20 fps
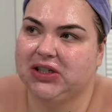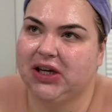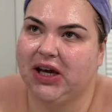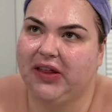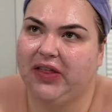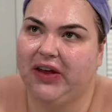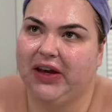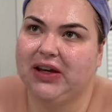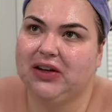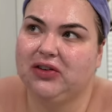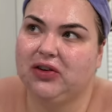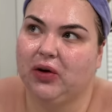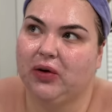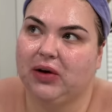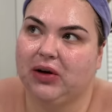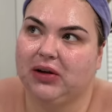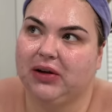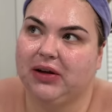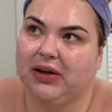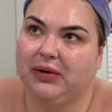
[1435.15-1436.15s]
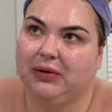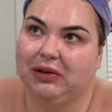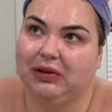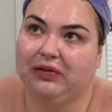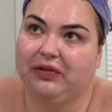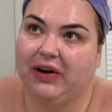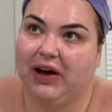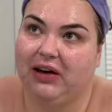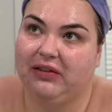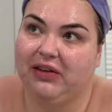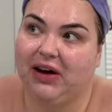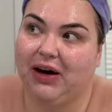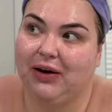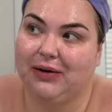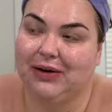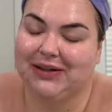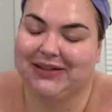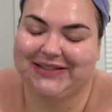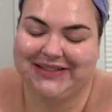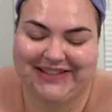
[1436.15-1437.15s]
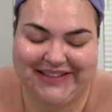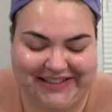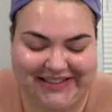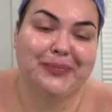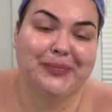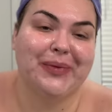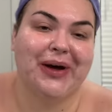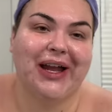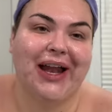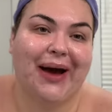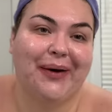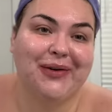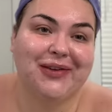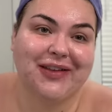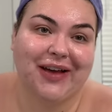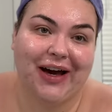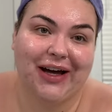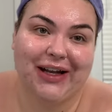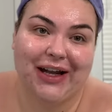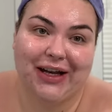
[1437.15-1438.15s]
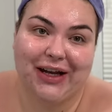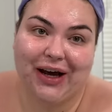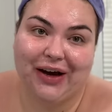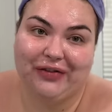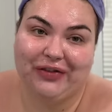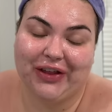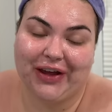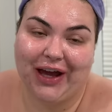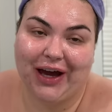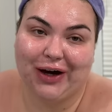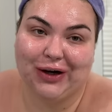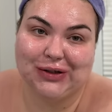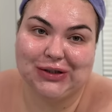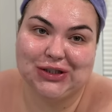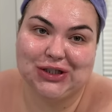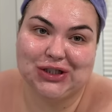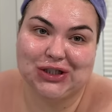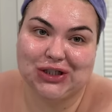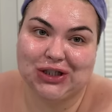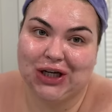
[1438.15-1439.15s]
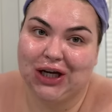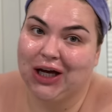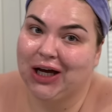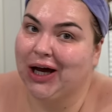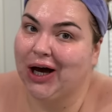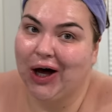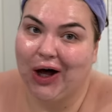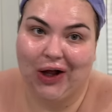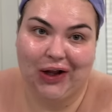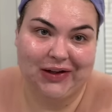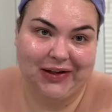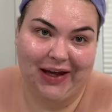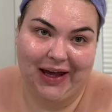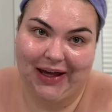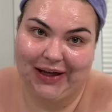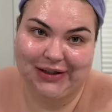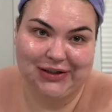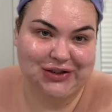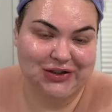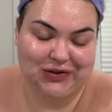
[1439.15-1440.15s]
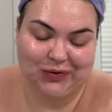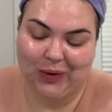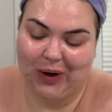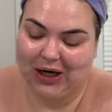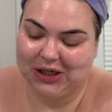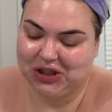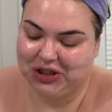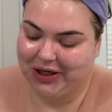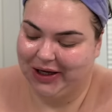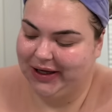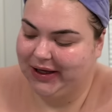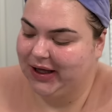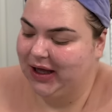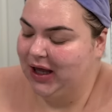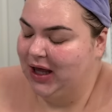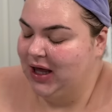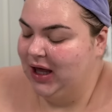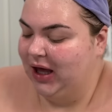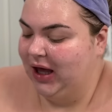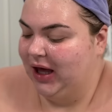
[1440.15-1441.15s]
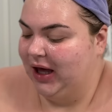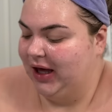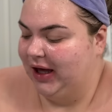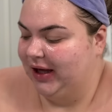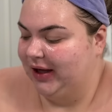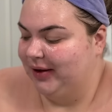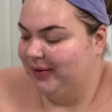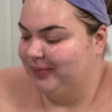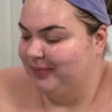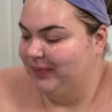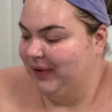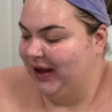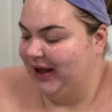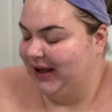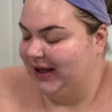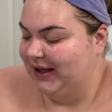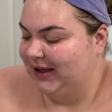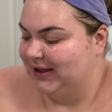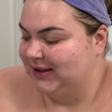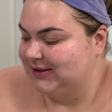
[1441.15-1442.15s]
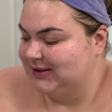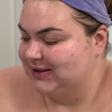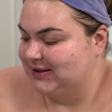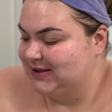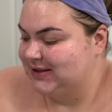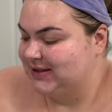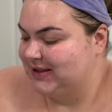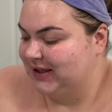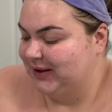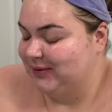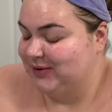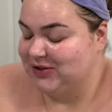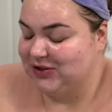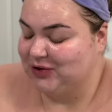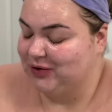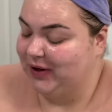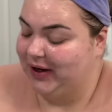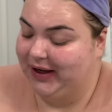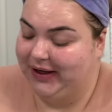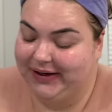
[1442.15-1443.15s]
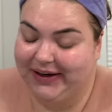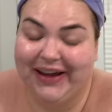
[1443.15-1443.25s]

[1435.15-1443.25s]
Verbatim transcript: I think in total it was five hours, but I was on and off the couch all day just watching um, and it was great.